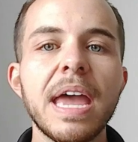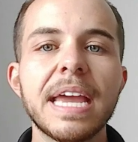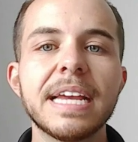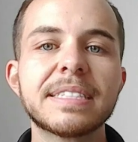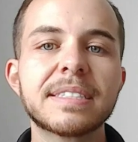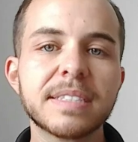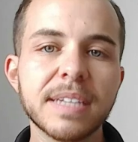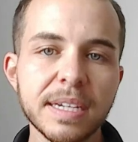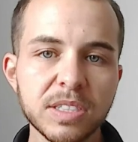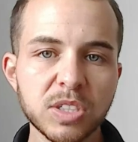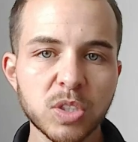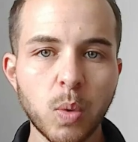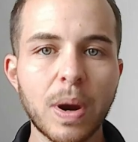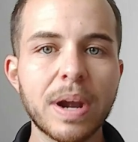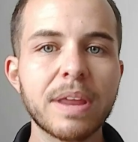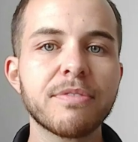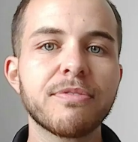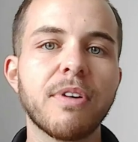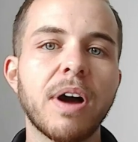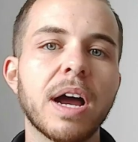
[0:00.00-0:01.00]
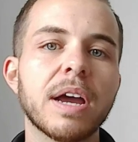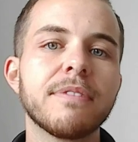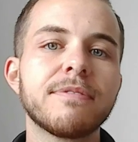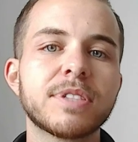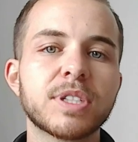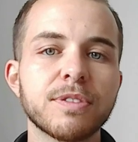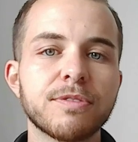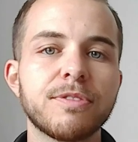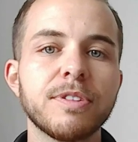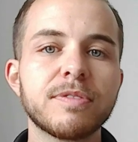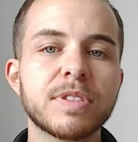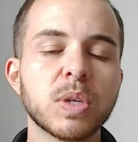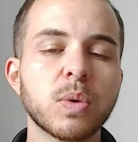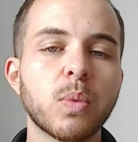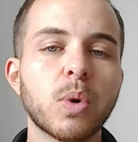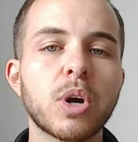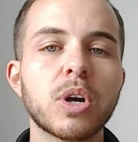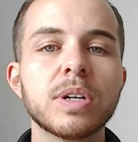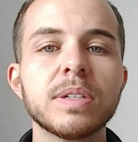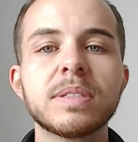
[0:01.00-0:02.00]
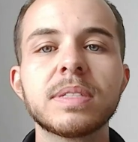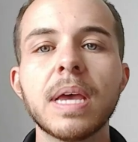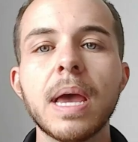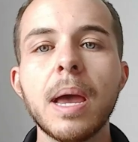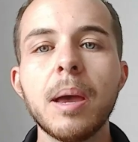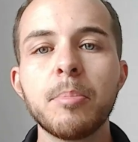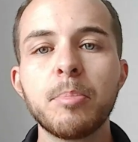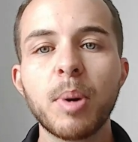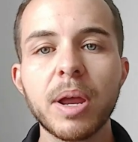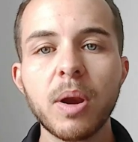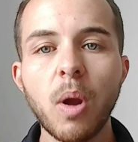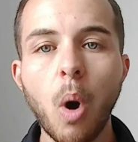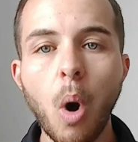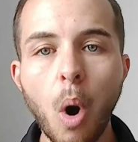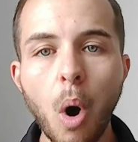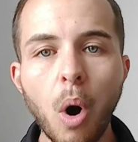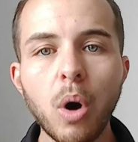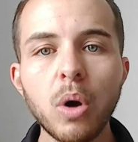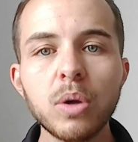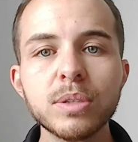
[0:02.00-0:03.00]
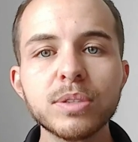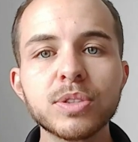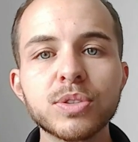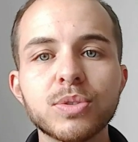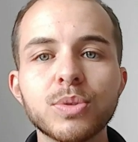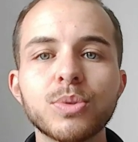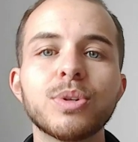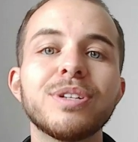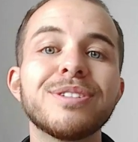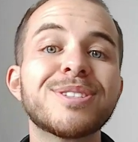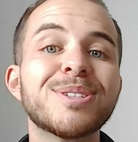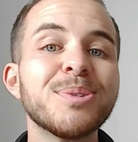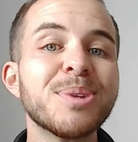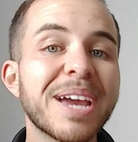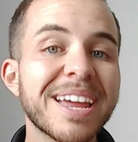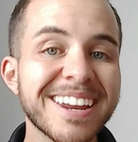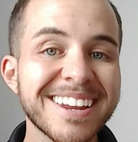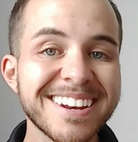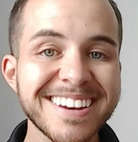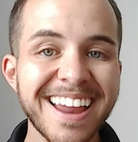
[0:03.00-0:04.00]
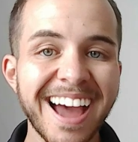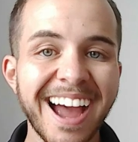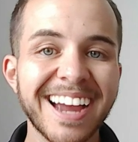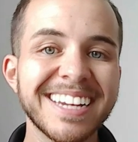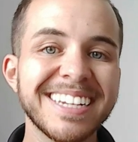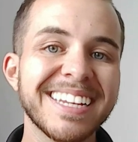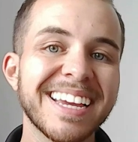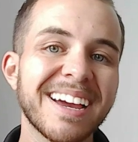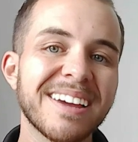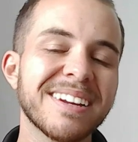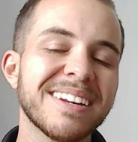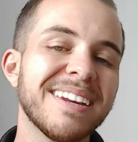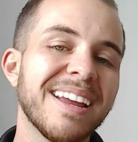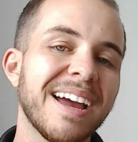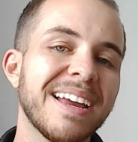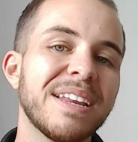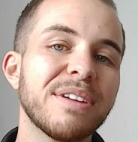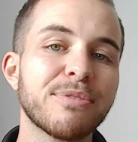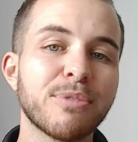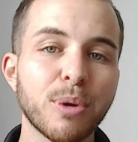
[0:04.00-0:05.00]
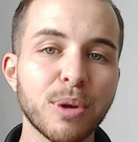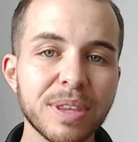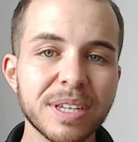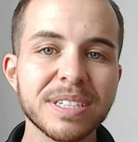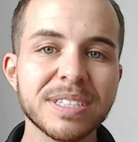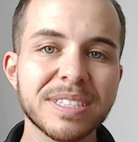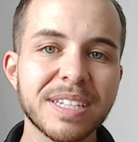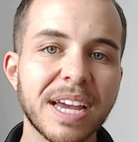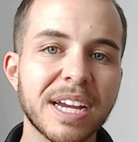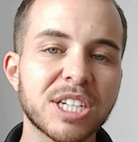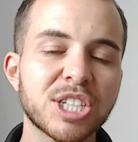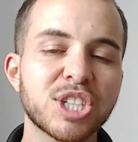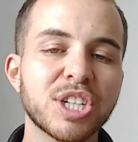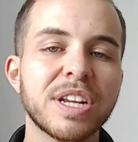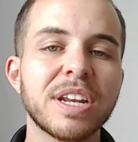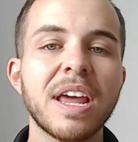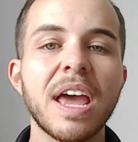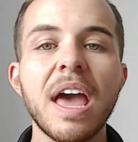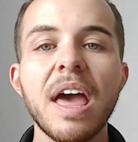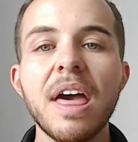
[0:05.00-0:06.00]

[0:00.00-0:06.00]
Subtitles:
it says 25 to 50 words, but all students who get a 90 out of 90 for this section,